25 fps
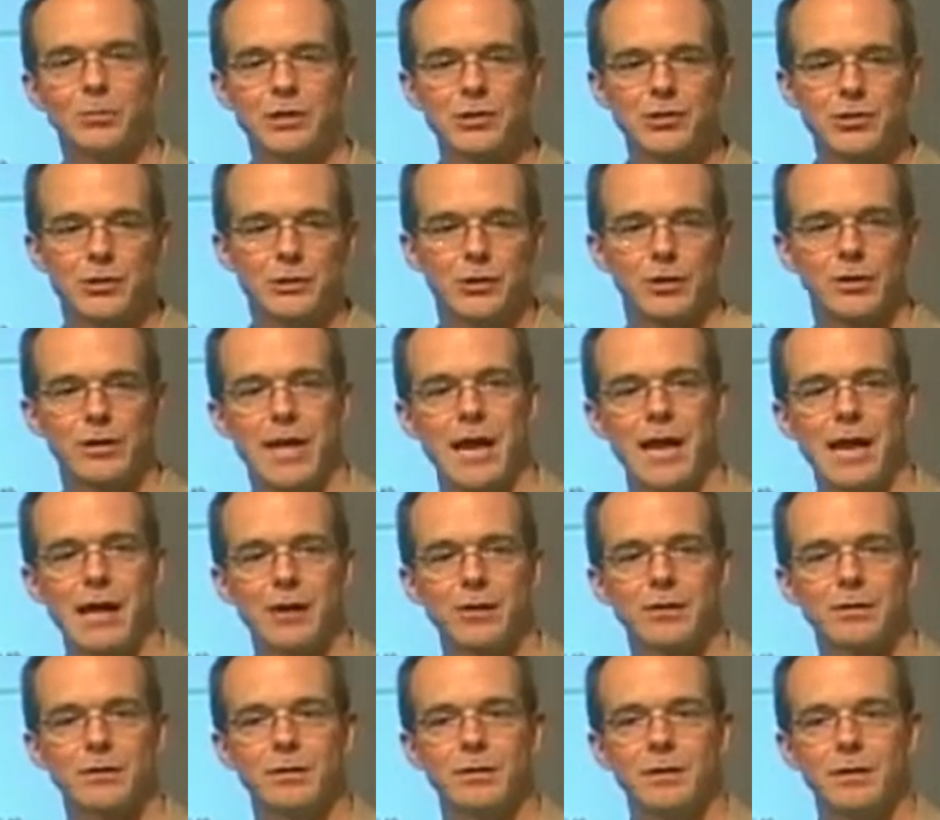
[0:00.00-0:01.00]
blood sugar
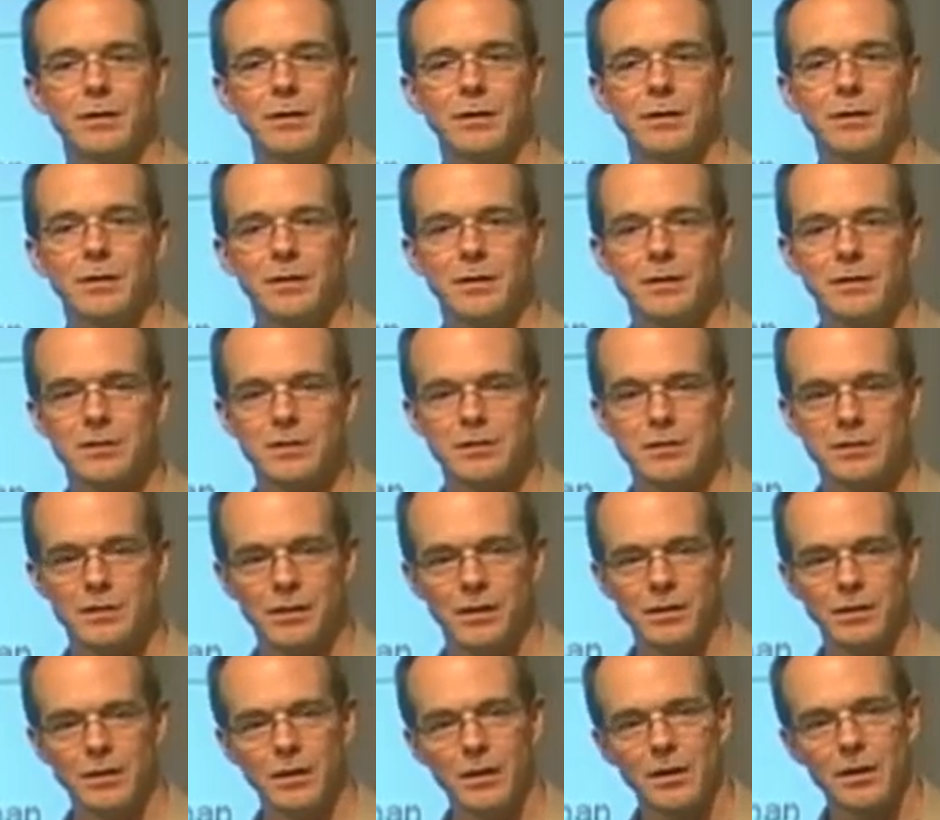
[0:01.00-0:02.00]
down is
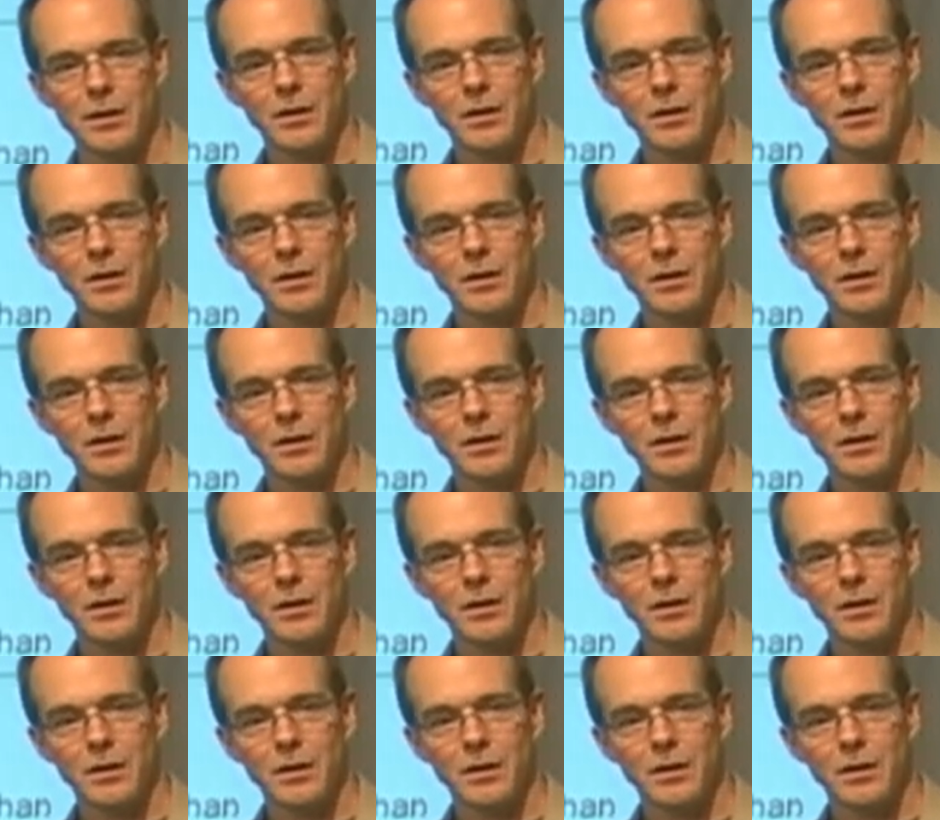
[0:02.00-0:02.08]
to